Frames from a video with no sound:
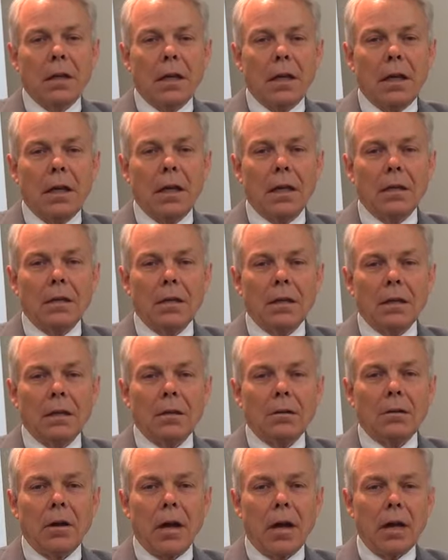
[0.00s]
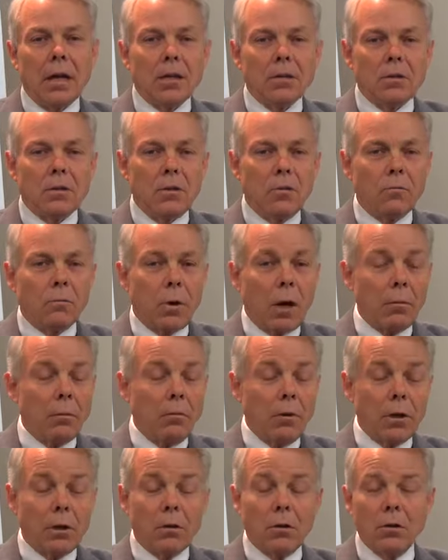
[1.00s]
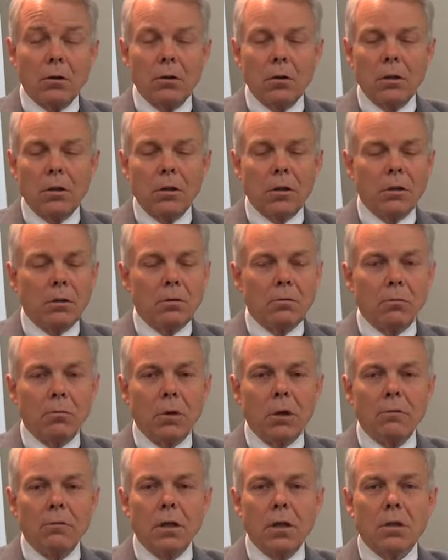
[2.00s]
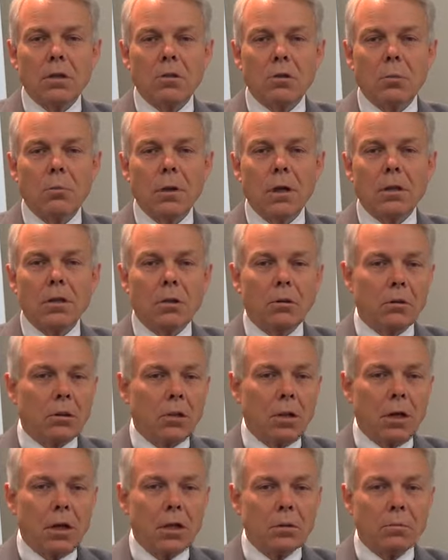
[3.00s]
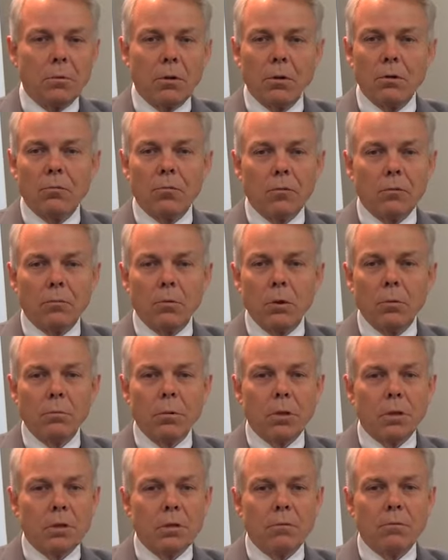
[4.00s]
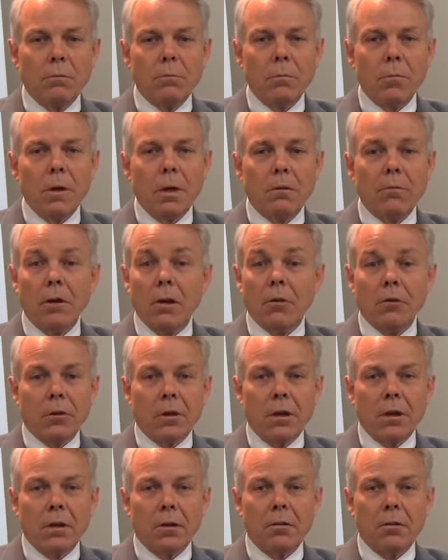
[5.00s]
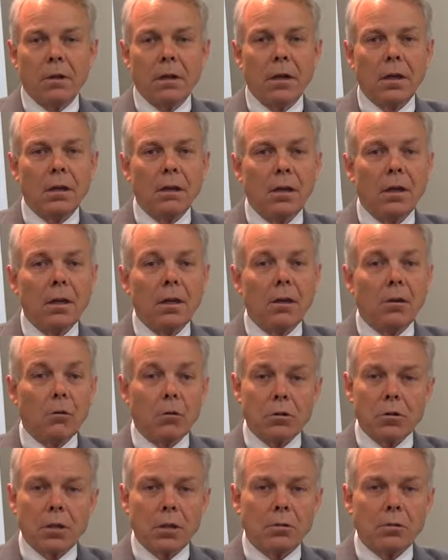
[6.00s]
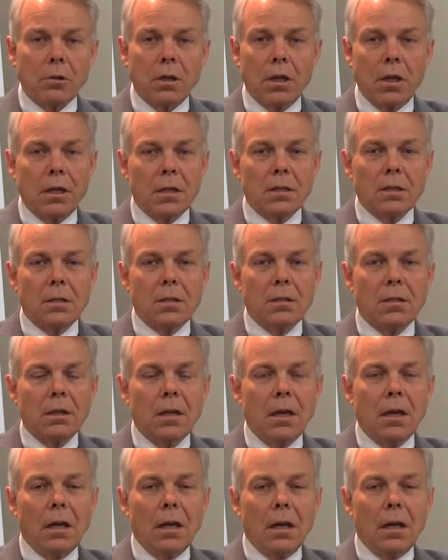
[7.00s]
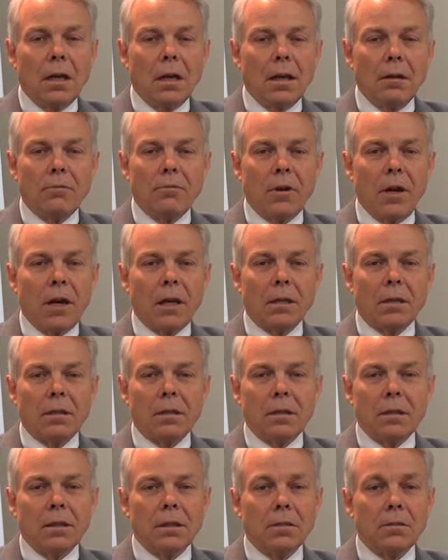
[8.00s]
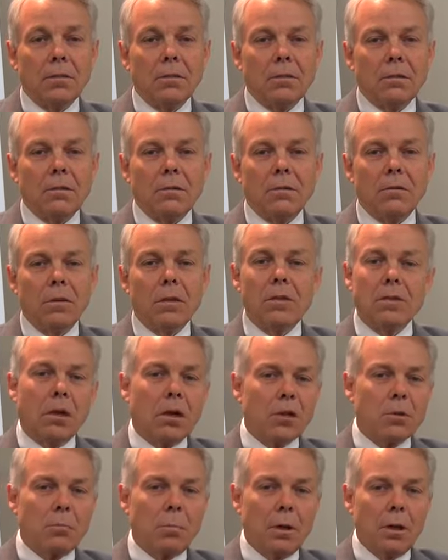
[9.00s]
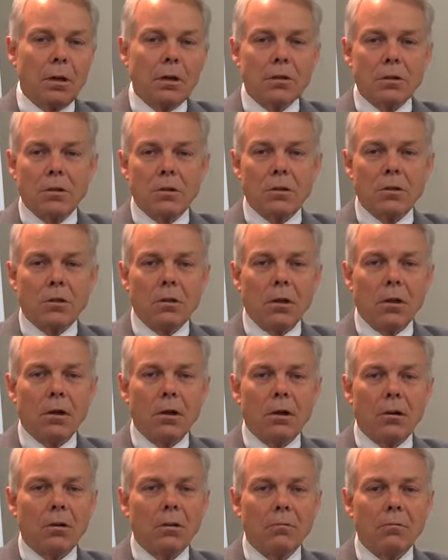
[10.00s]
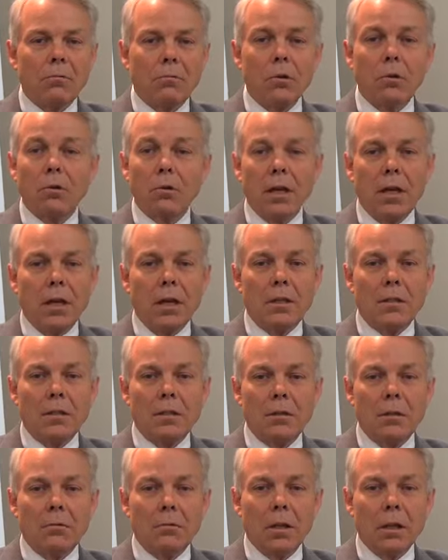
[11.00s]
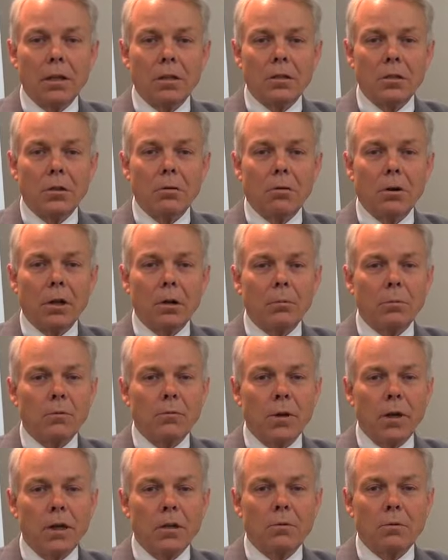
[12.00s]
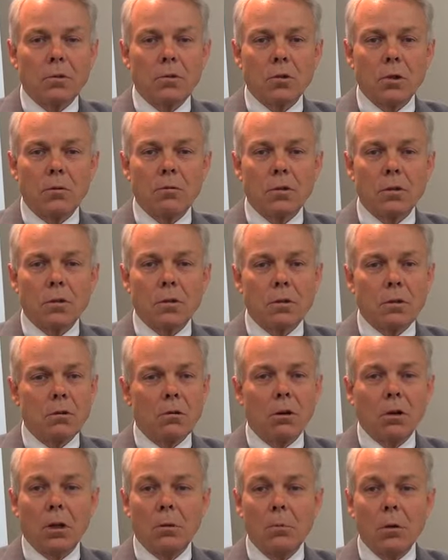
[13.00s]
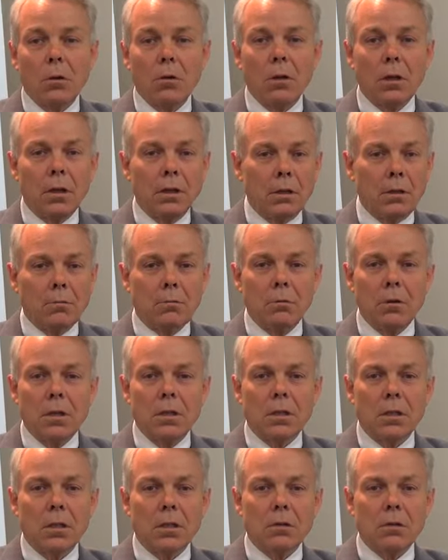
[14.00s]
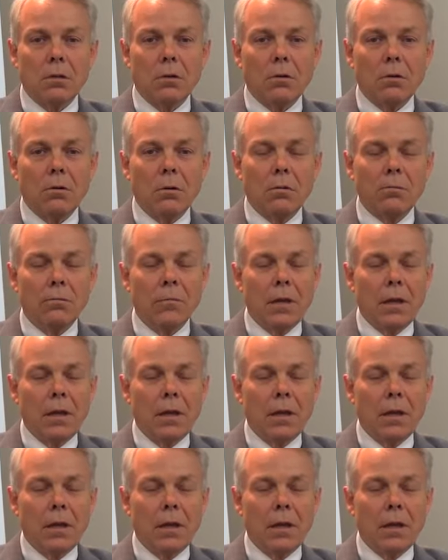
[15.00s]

and uh, as you've probably heard, we have done so much here at the hospital for improvements of, of health care in north central Kansas. In fact, uh, this hospital is the star of rural Kansas in relation to what it provides for services to our community and that region as a whole.